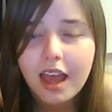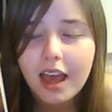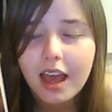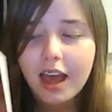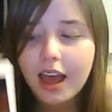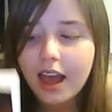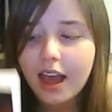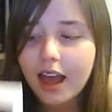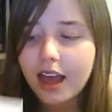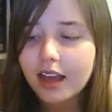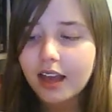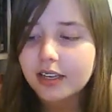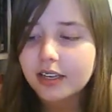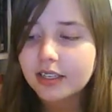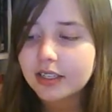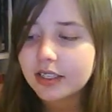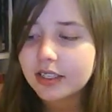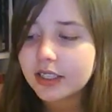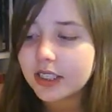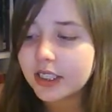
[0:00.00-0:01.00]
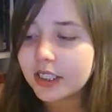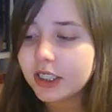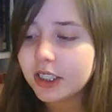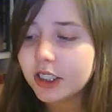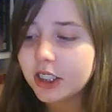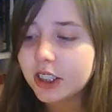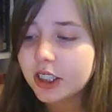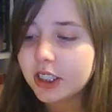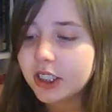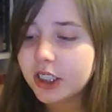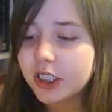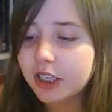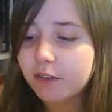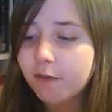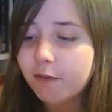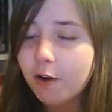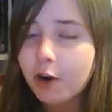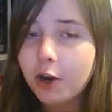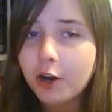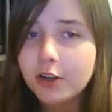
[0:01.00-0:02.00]
and she
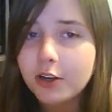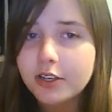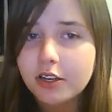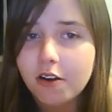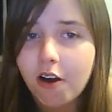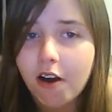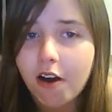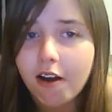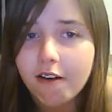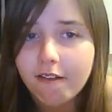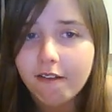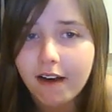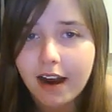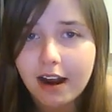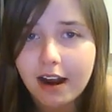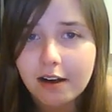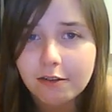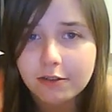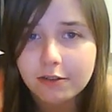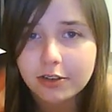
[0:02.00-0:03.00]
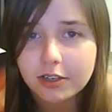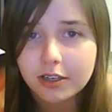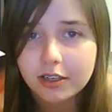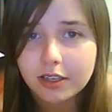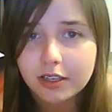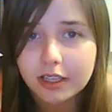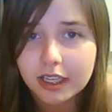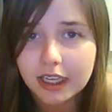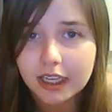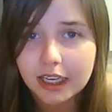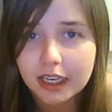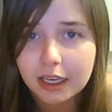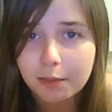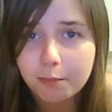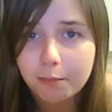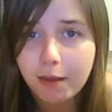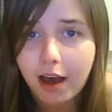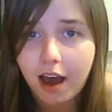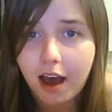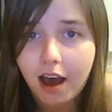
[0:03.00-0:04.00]
follows a guy around the
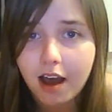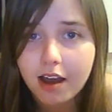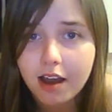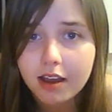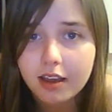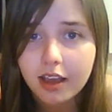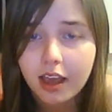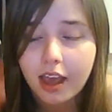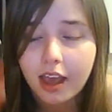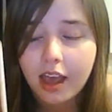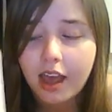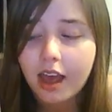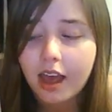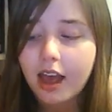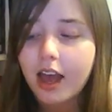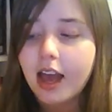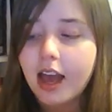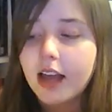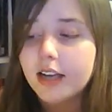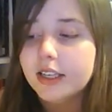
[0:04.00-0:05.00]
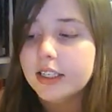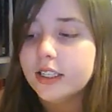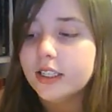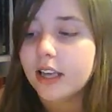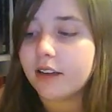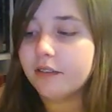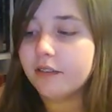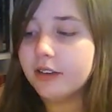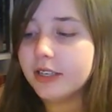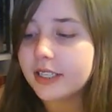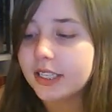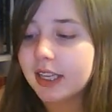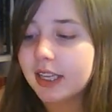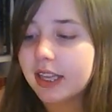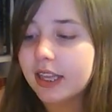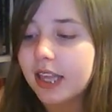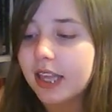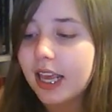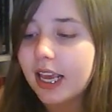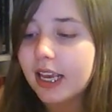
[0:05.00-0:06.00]
park and discovers
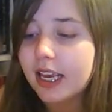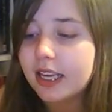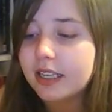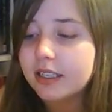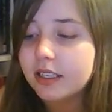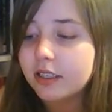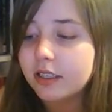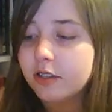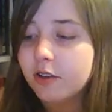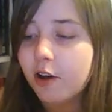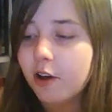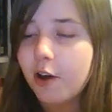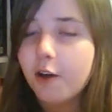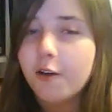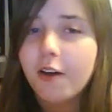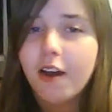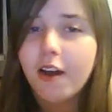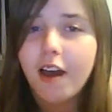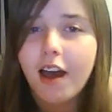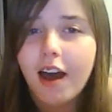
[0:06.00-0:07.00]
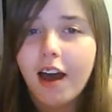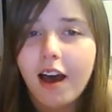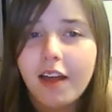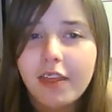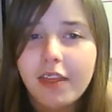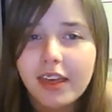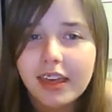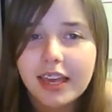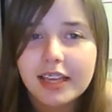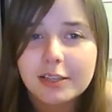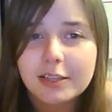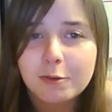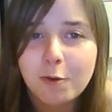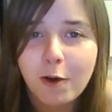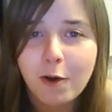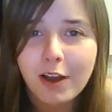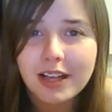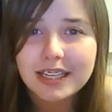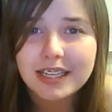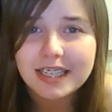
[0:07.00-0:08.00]
things. So I think it's
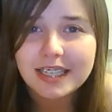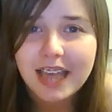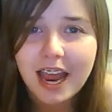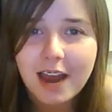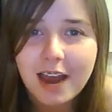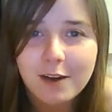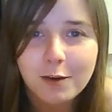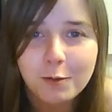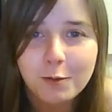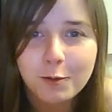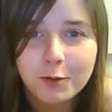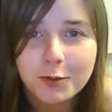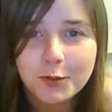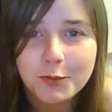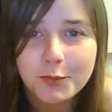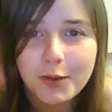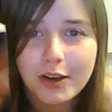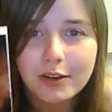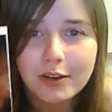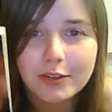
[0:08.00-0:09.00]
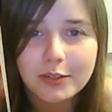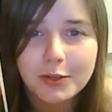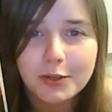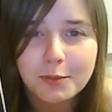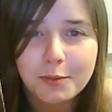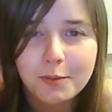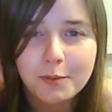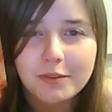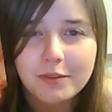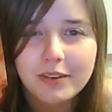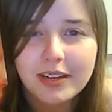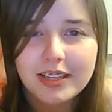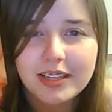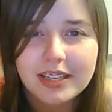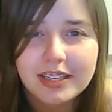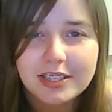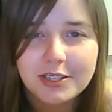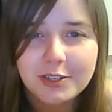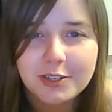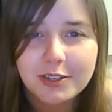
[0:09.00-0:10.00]
quite a scary one as well, so I'll probably read
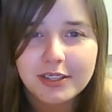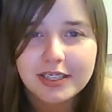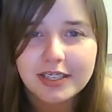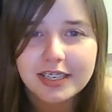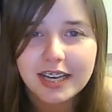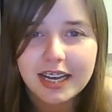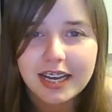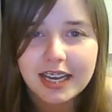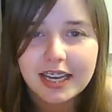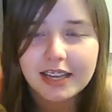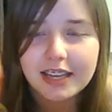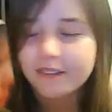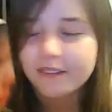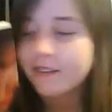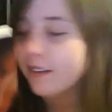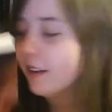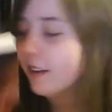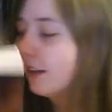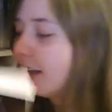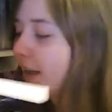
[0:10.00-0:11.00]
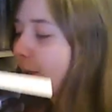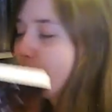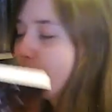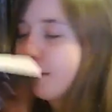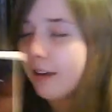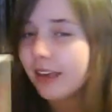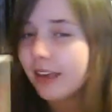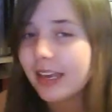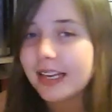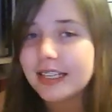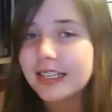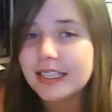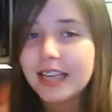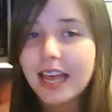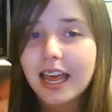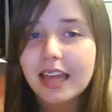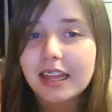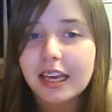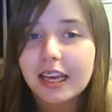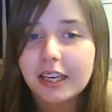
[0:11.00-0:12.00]
this during the day. But yes,
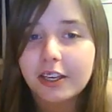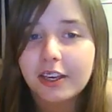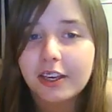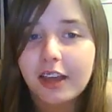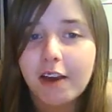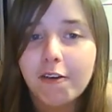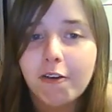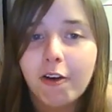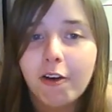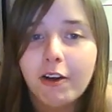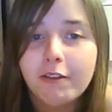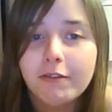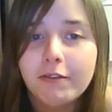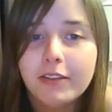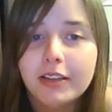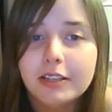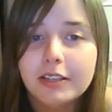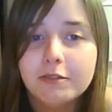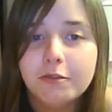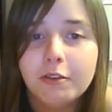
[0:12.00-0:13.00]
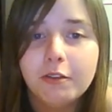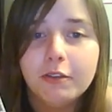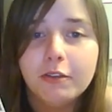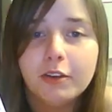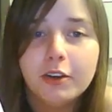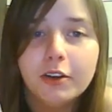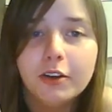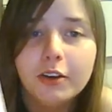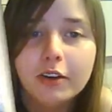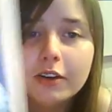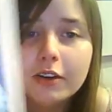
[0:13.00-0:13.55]
thank you Caroline for this review.